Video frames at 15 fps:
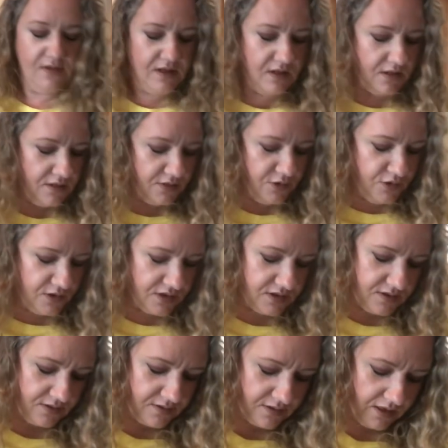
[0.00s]
A look
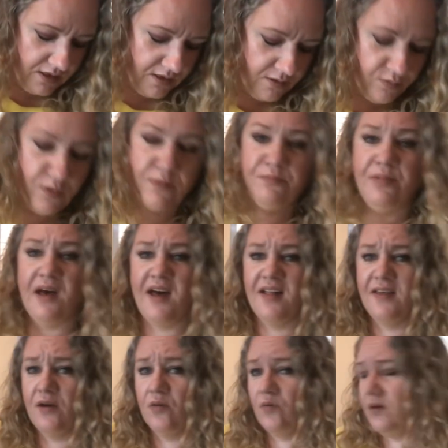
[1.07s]
of one
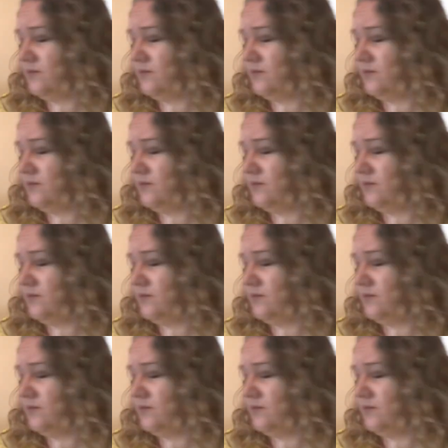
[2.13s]
palette, 1